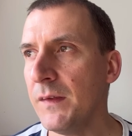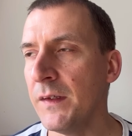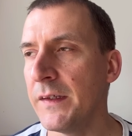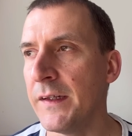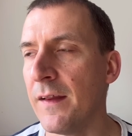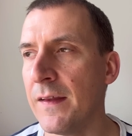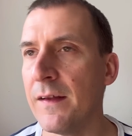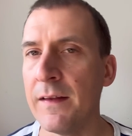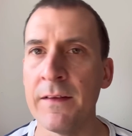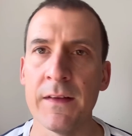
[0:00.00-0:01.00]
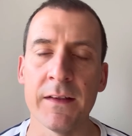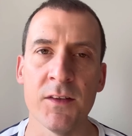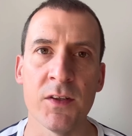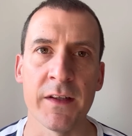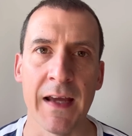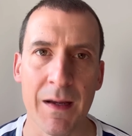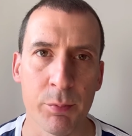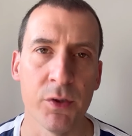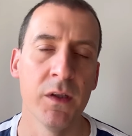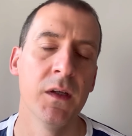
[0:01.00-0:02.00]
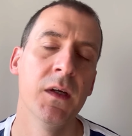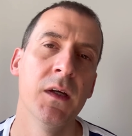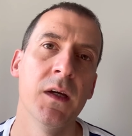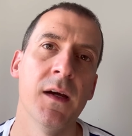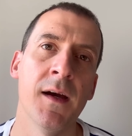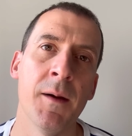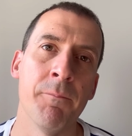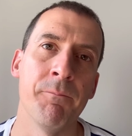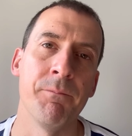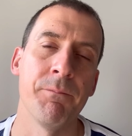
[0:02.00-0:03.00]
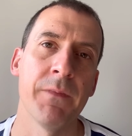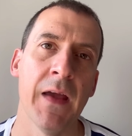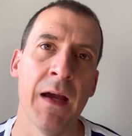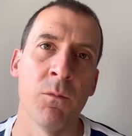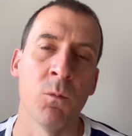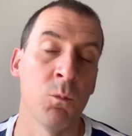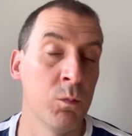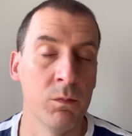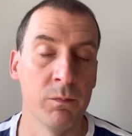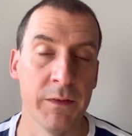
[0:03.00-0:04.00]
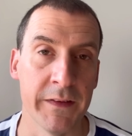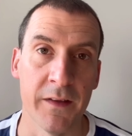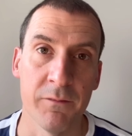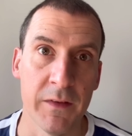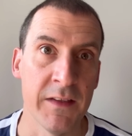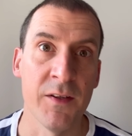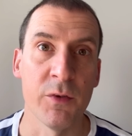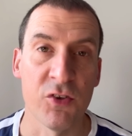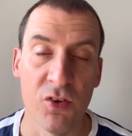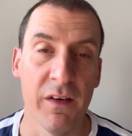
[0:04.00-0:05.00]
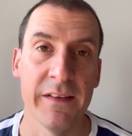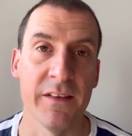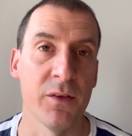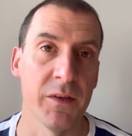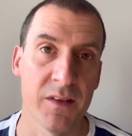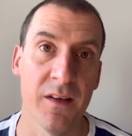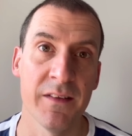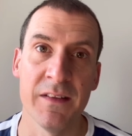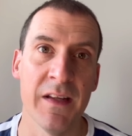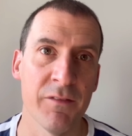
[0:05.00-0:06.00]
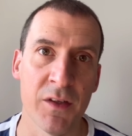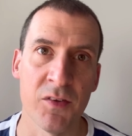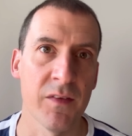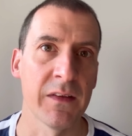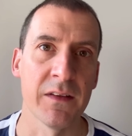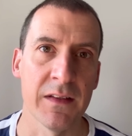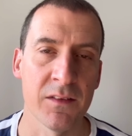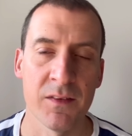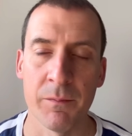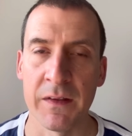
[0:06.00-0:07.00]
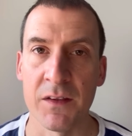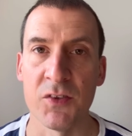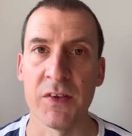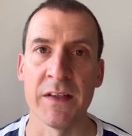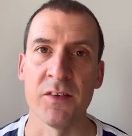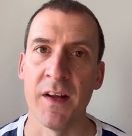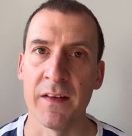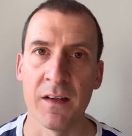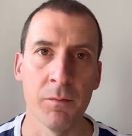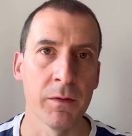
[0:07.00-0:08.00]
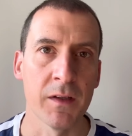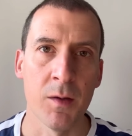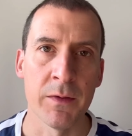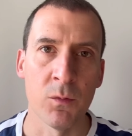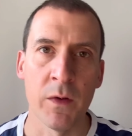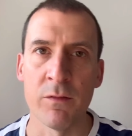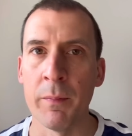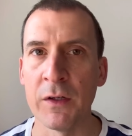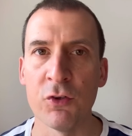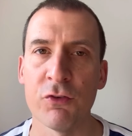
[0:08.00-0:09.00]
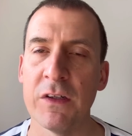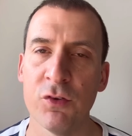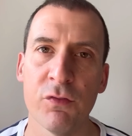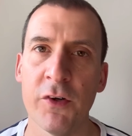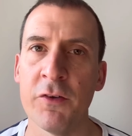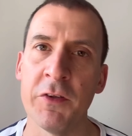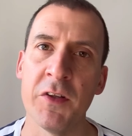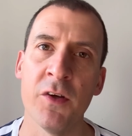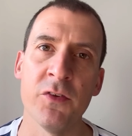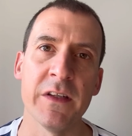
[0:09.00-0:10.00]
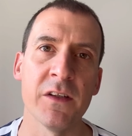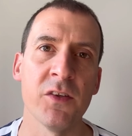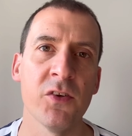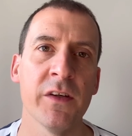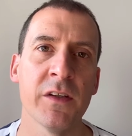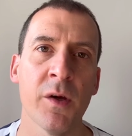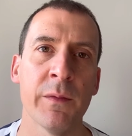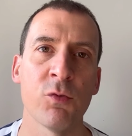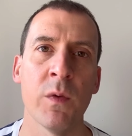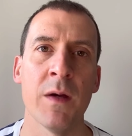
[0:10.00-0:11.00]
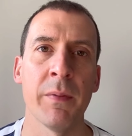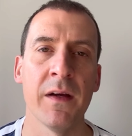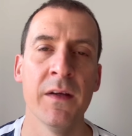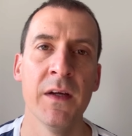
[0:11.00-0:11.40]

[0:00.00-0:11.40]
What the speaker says: you know, they think this is going to happen. And, you know, until it's signed, until it's done, you never know, something can change. Another club can come in and wave a big contract offer under his nose and he could decide to go elsewhere. But